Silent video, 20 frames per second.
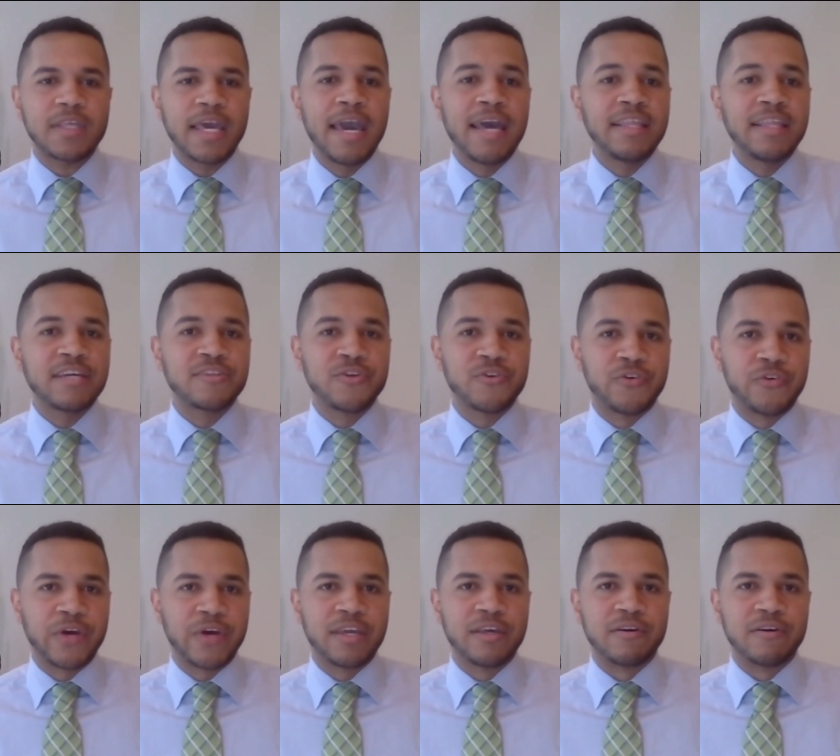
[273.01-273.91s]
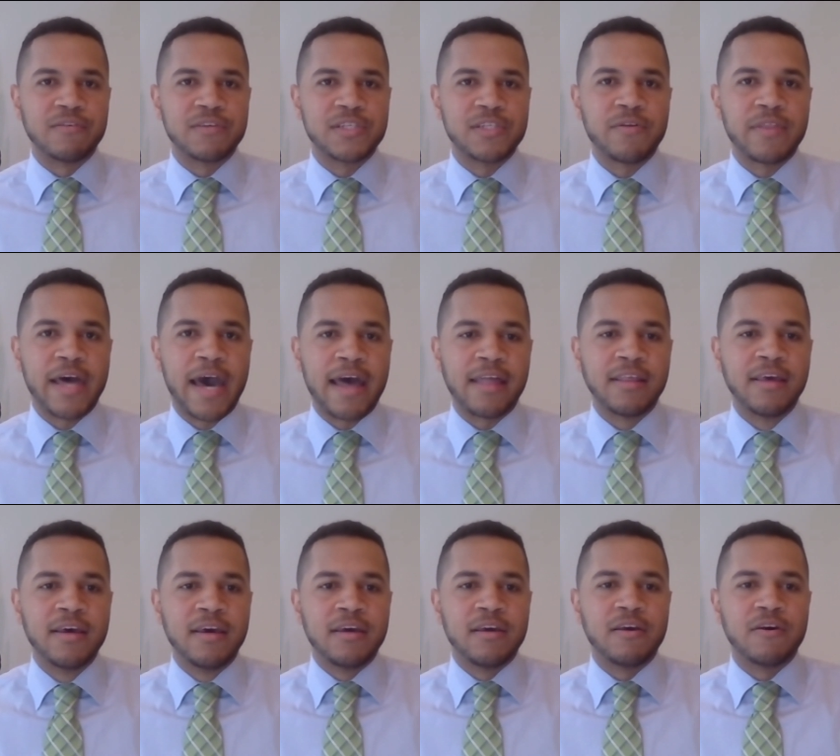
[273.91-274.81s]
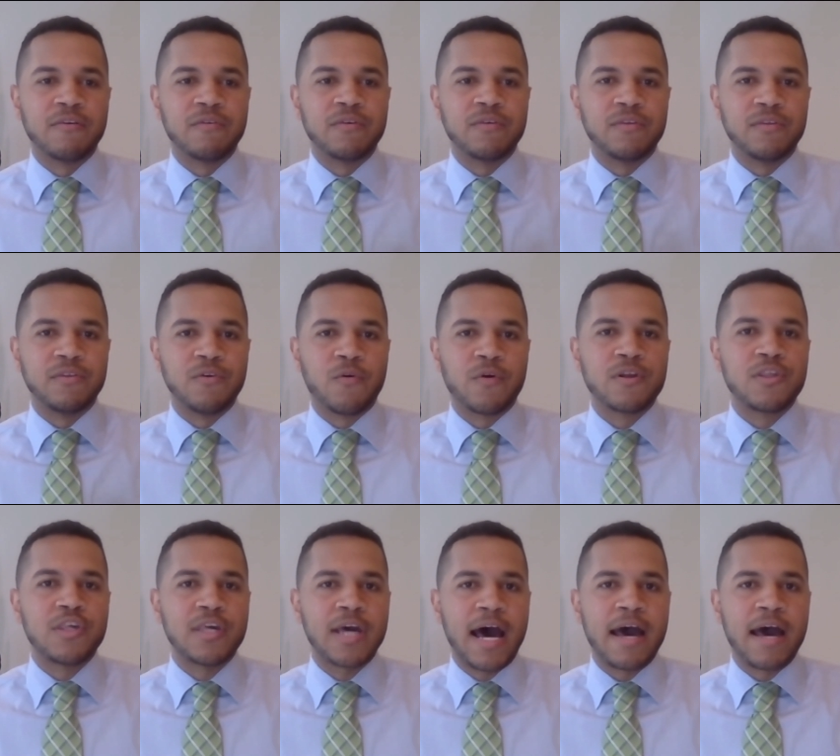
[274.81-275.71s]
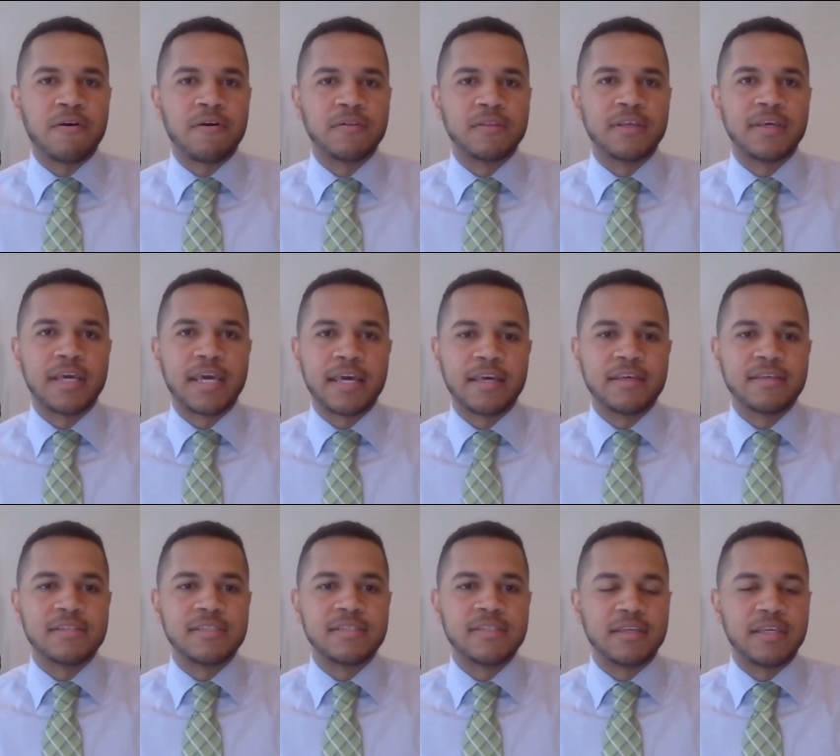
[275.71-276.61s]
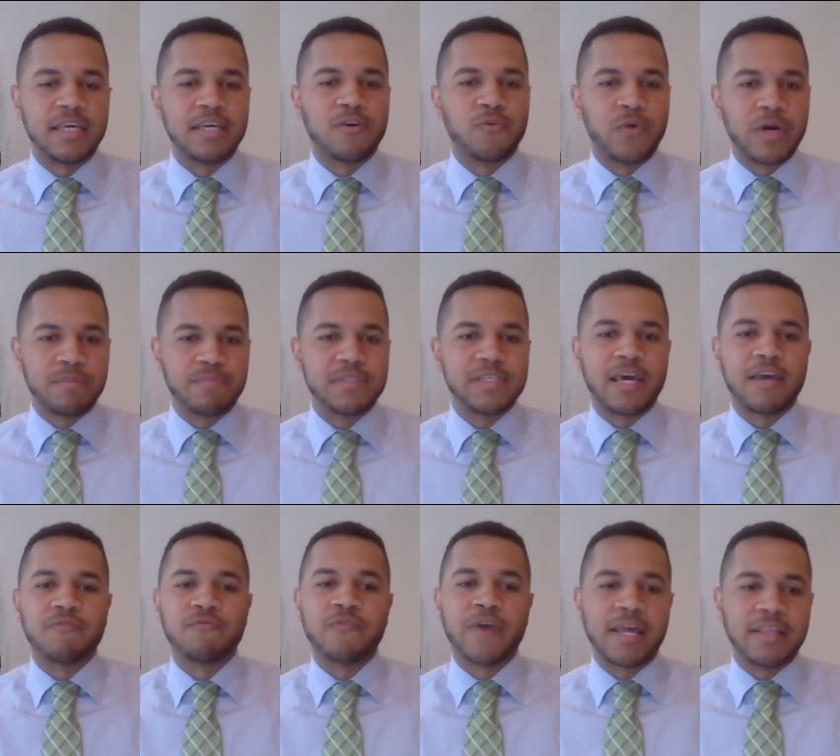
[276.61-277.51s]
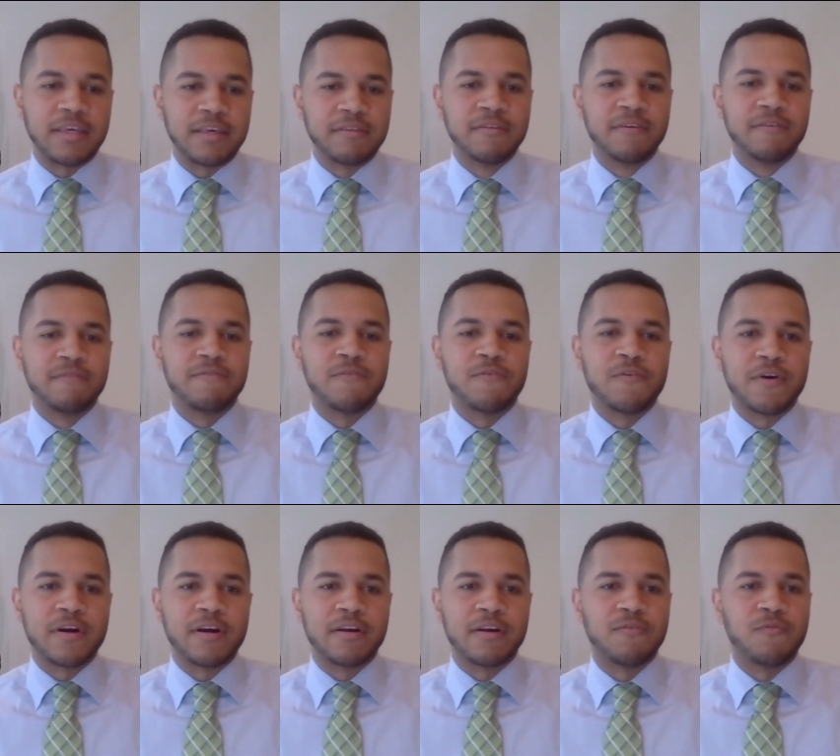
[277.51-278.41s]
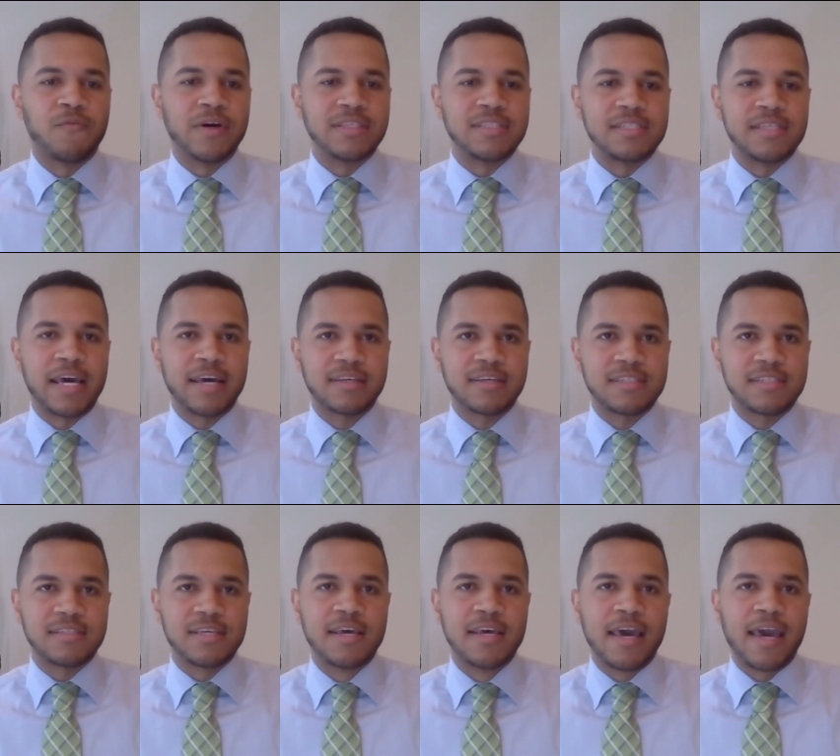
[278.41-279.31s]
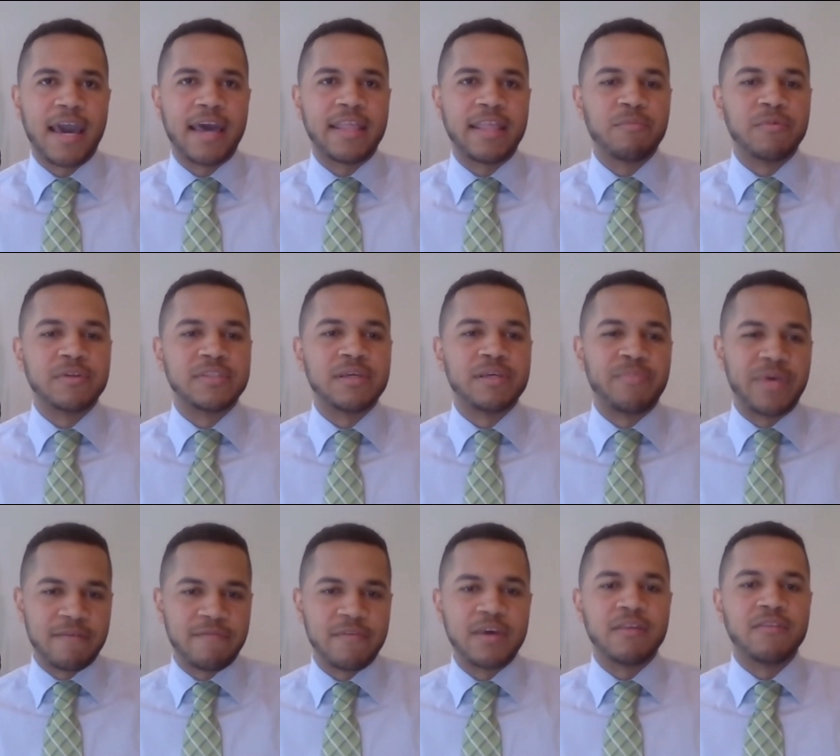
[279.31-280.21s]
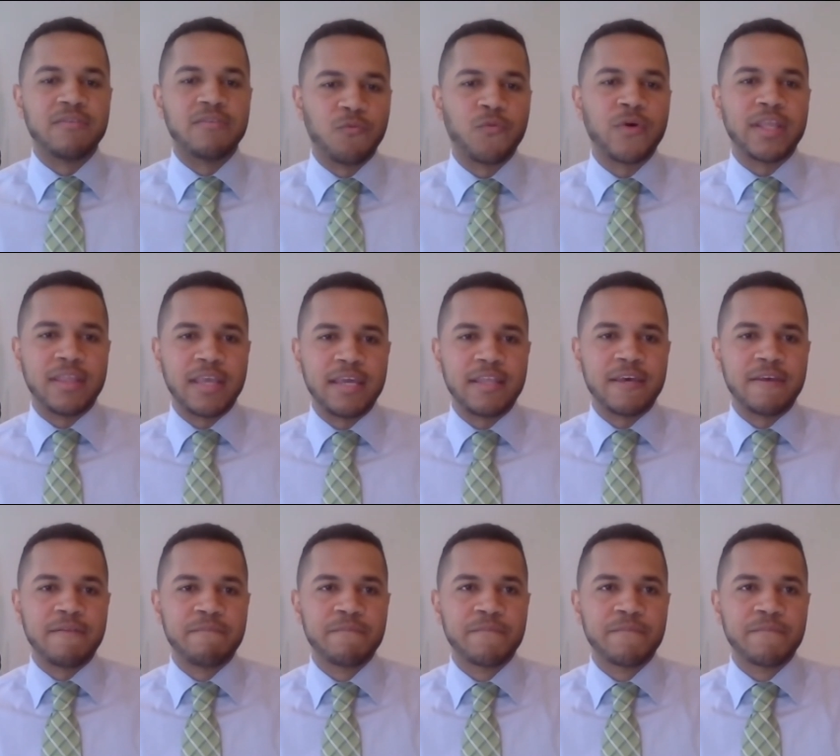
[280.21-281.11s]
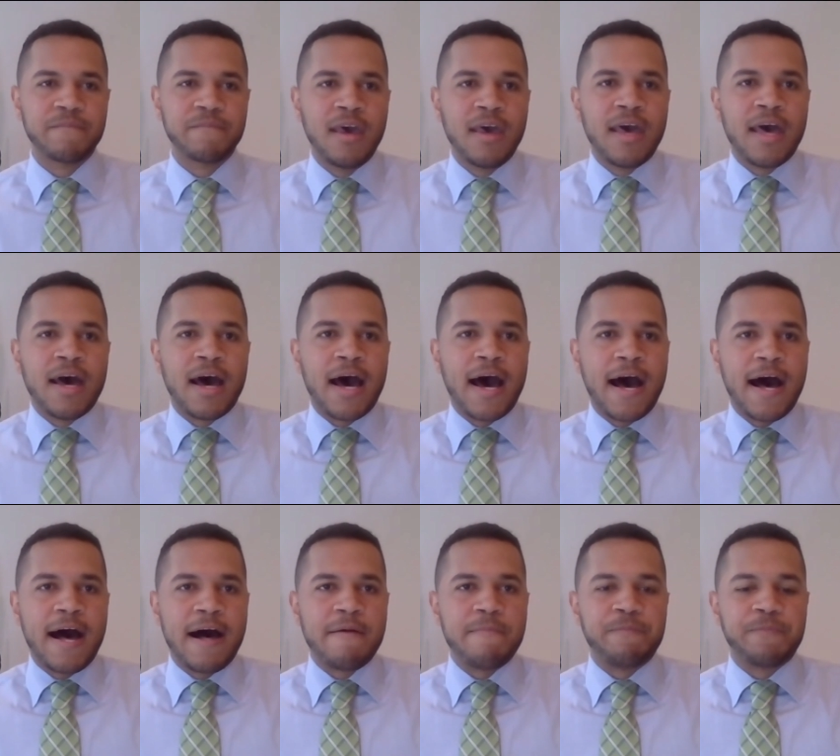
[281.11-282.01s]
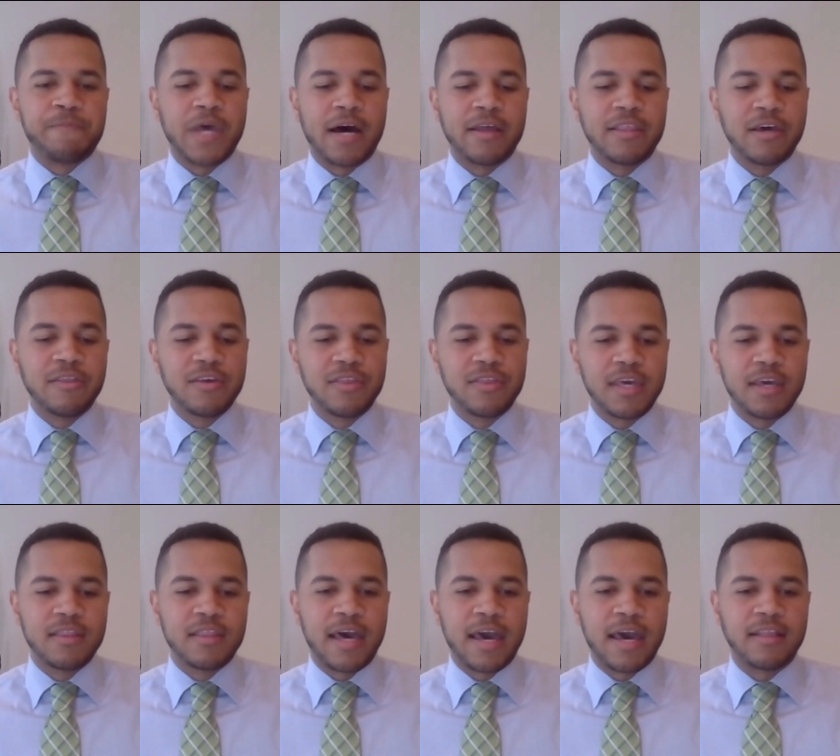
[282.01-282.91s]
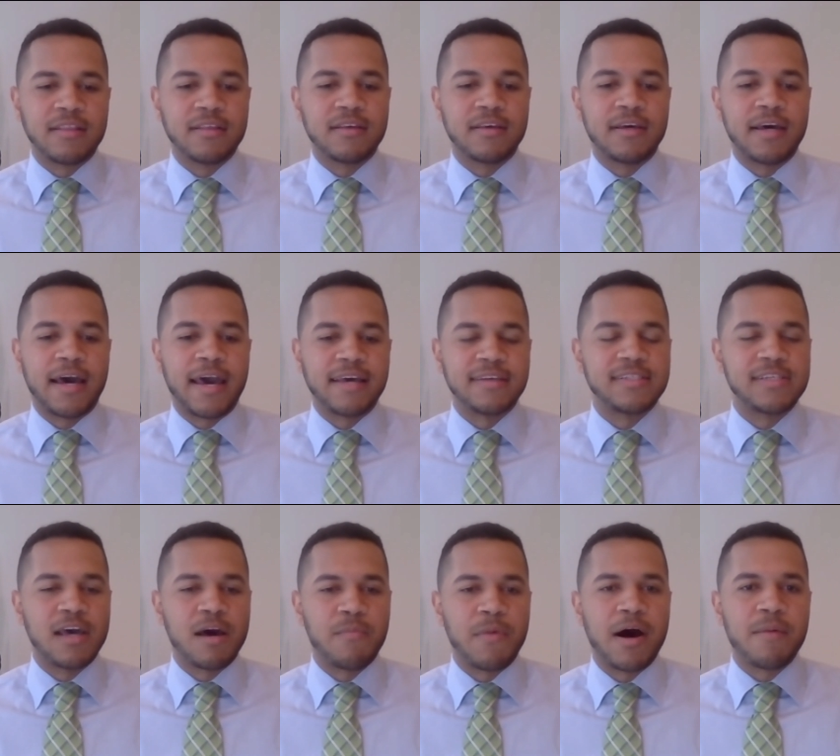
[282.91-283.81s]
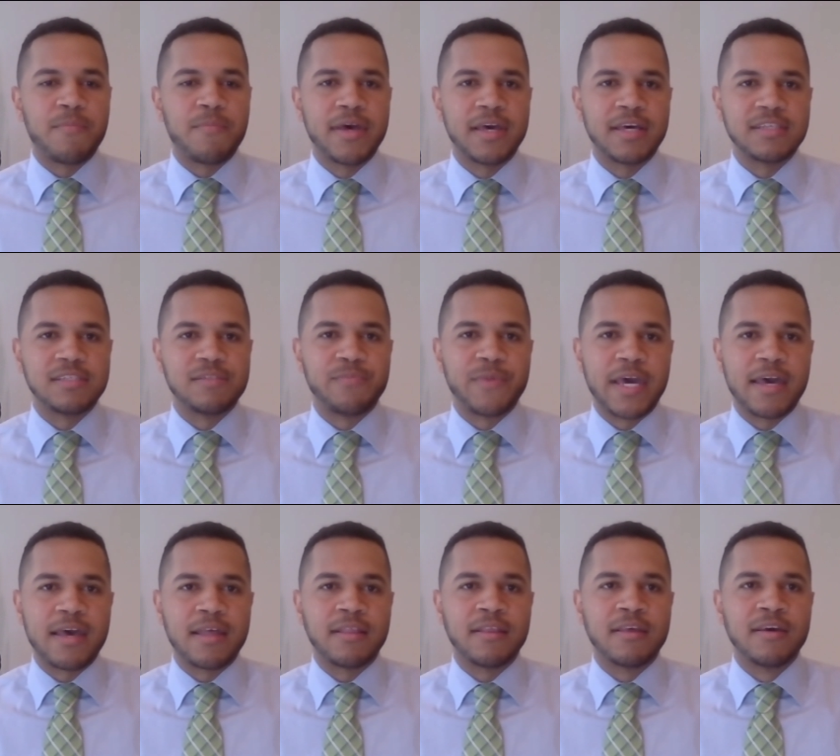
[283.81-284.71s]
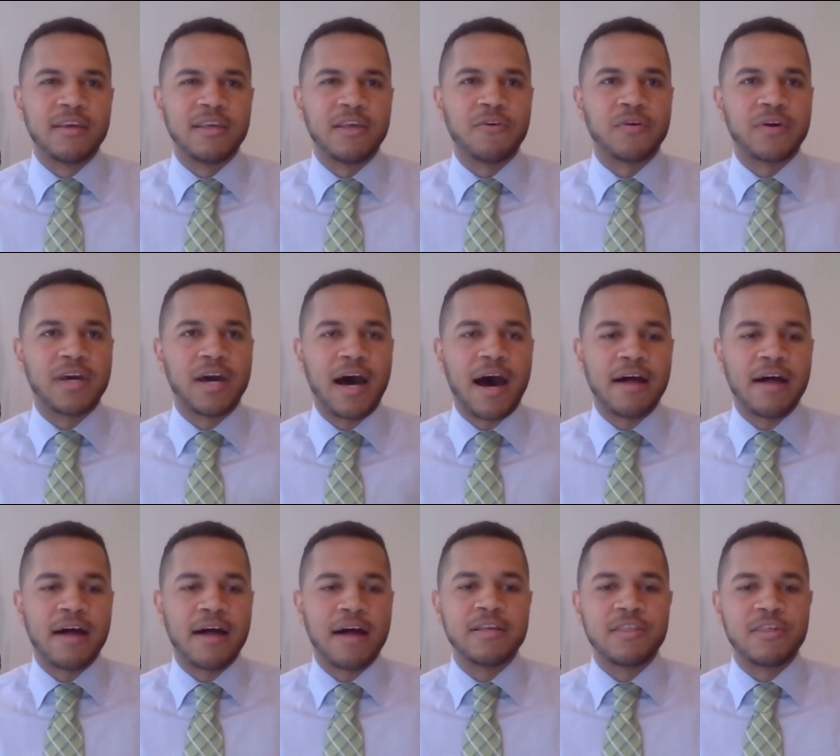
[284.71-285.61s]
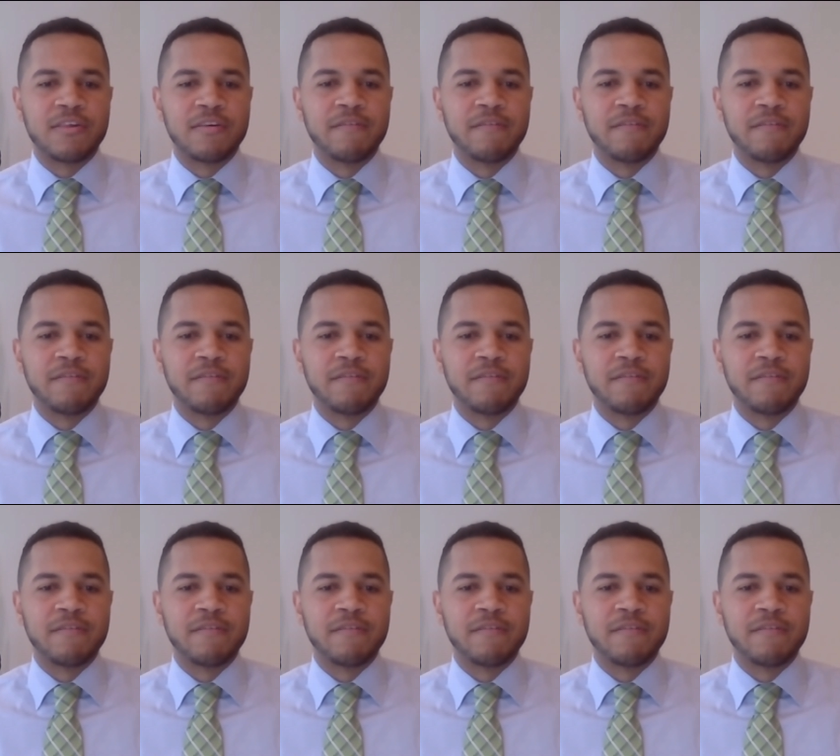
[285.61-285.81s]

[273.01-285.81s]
and extracurriculars, so that, you know, your child is equipped and ready for what's next and able to pivot when needed. Um, another thing that has come up has been, you know, college